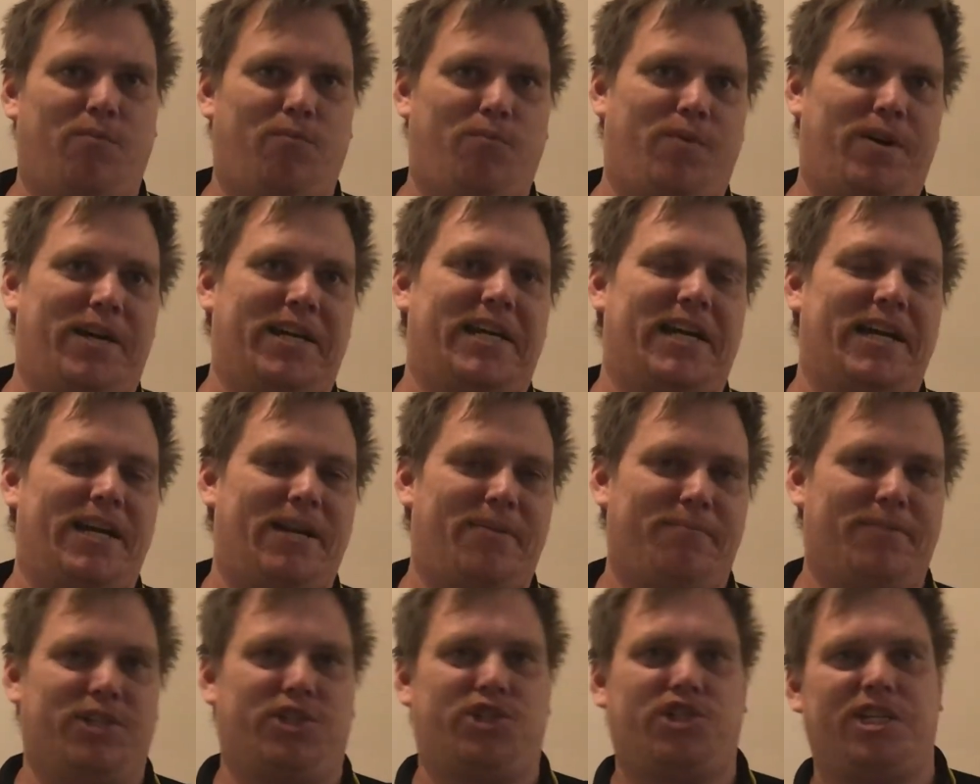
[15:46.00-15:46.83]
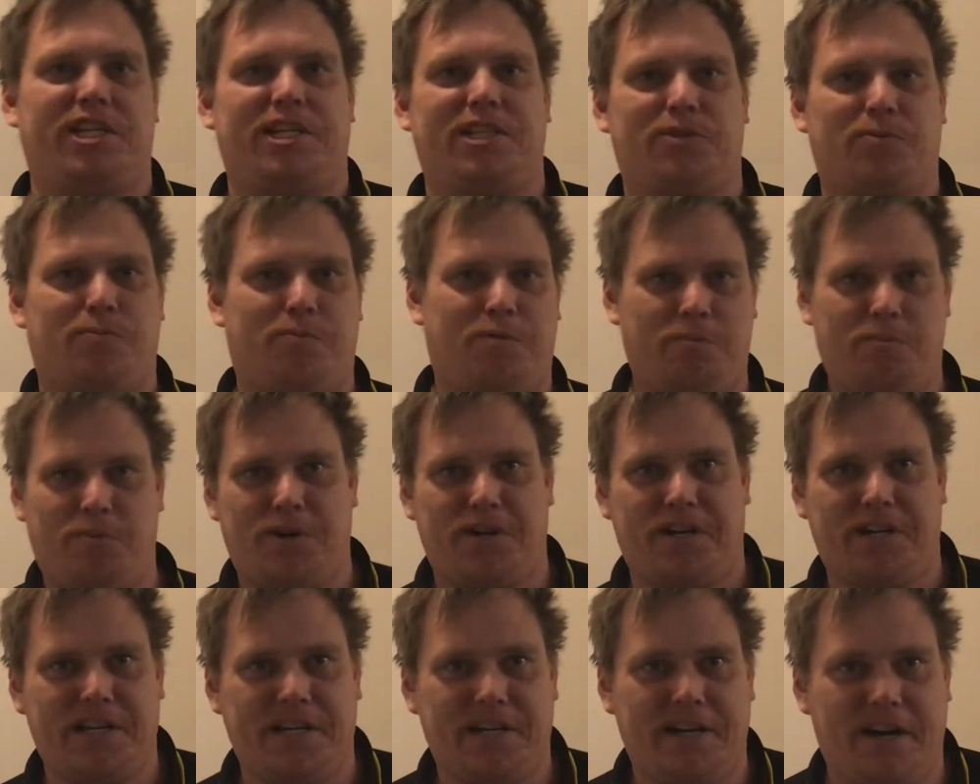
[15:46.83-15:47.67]
what kind of machines we're
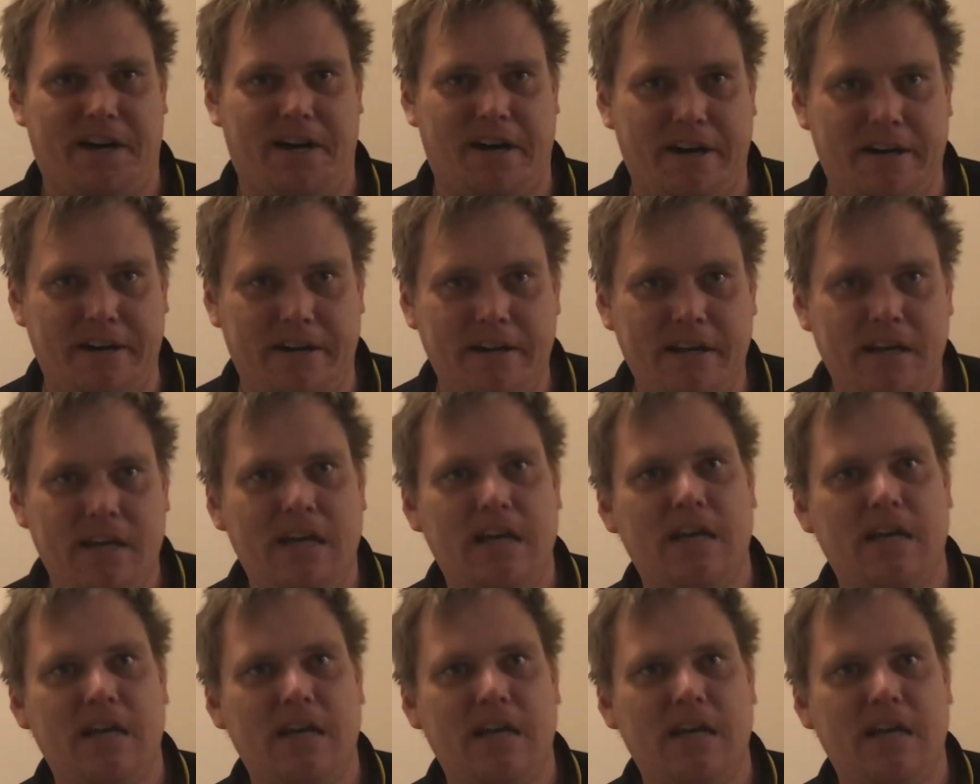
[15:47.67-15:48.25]
working on.